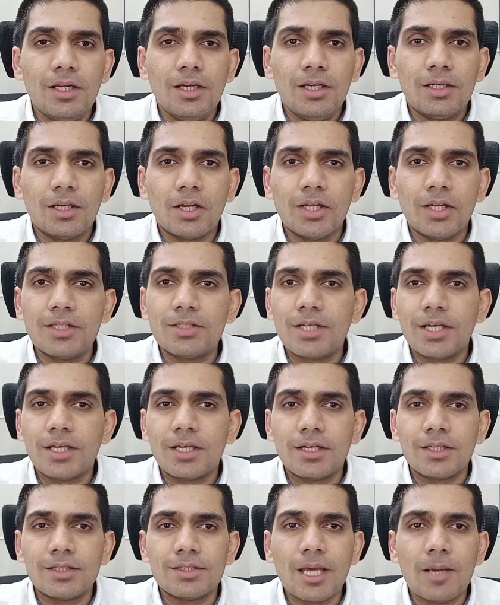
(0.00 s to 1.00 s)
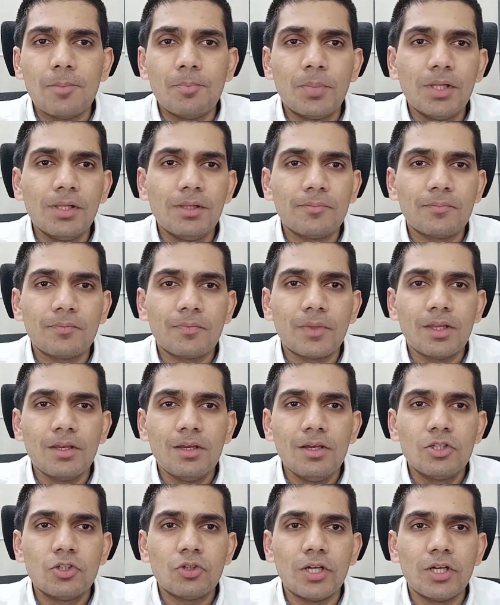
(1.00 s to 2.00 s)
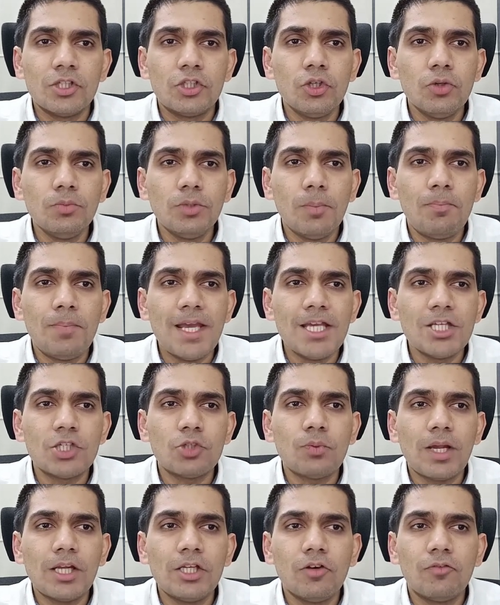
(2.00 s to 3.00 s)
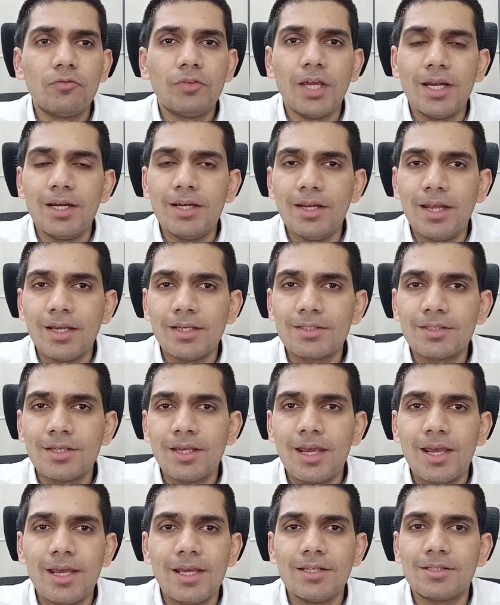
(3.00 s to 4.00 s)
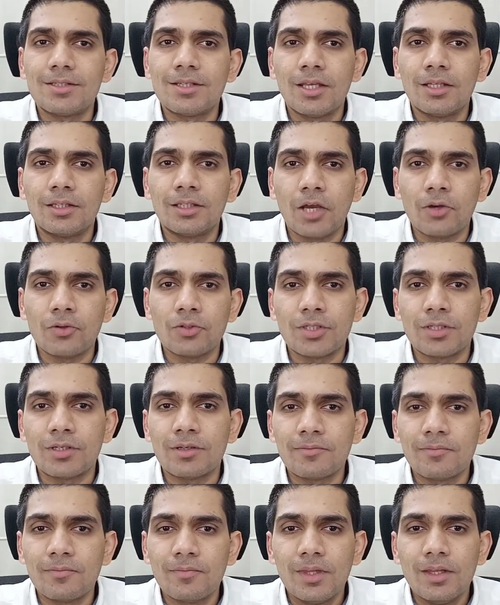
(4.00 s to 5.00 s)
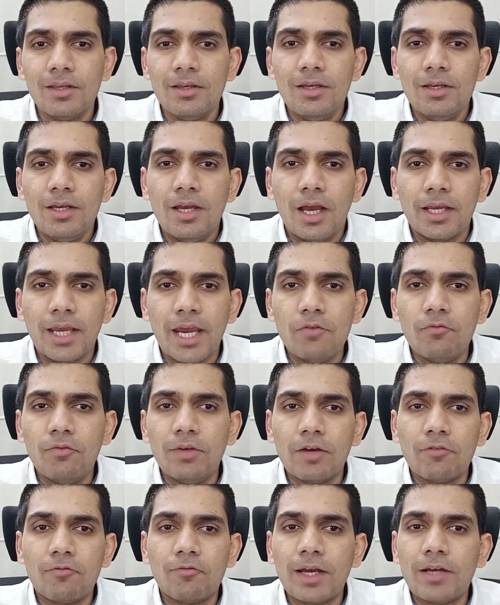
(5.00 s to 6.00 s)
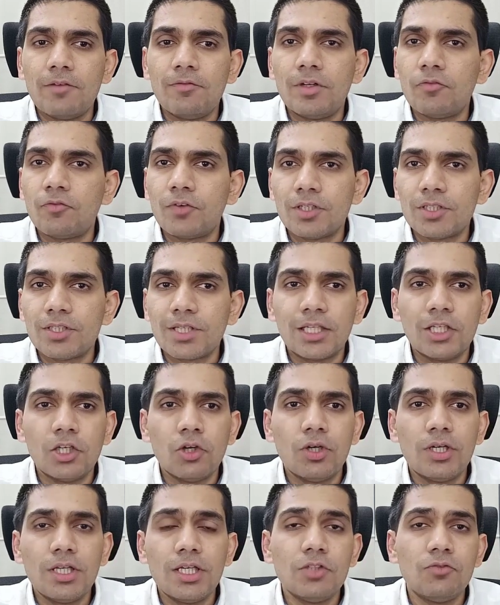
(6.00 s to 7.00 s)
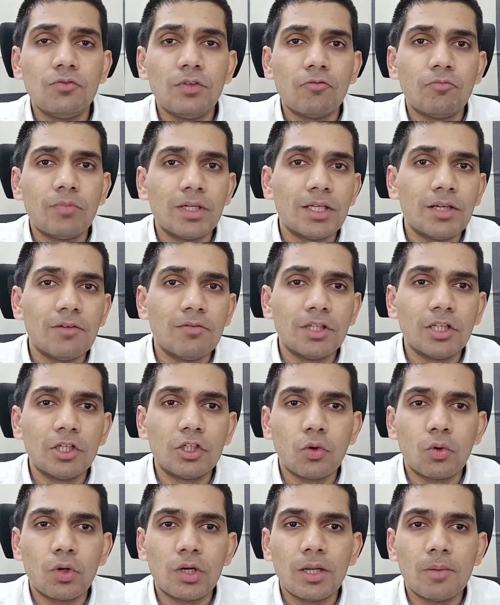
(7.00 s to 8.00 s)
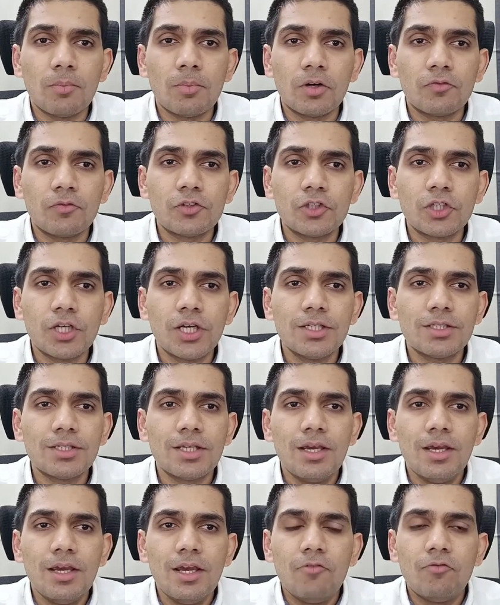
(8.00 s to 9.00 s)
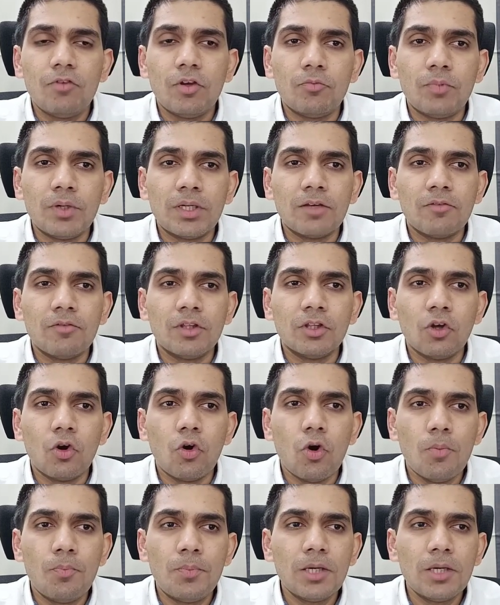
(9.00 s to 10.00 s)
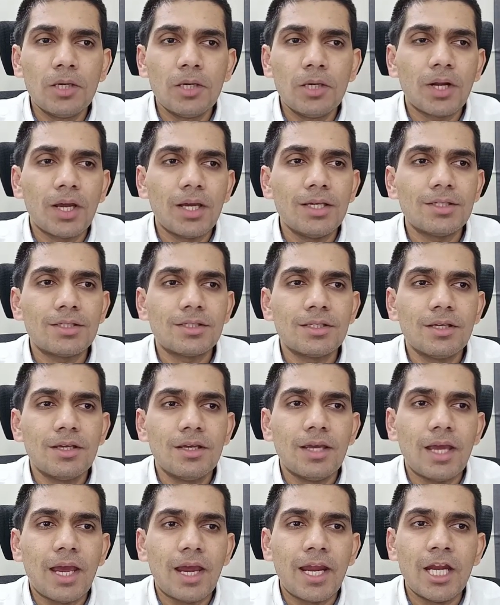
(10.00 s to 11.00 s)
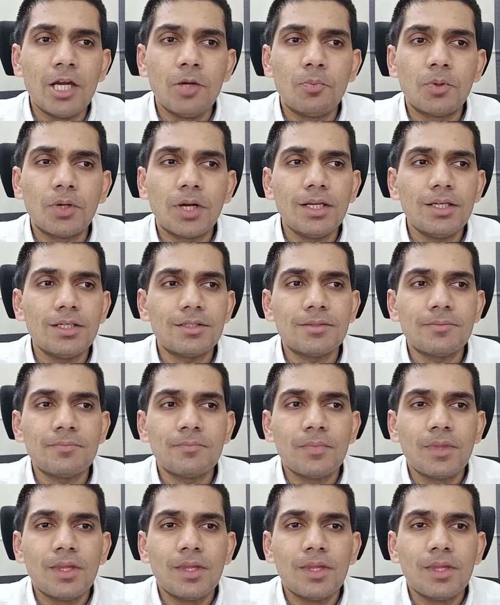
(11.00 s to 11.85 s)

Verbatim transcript: Now let's take an example. So assume the base value of the index is 1000. Again, we have five different securities. We have been given the total number of shares. We've been given the opening price, end price.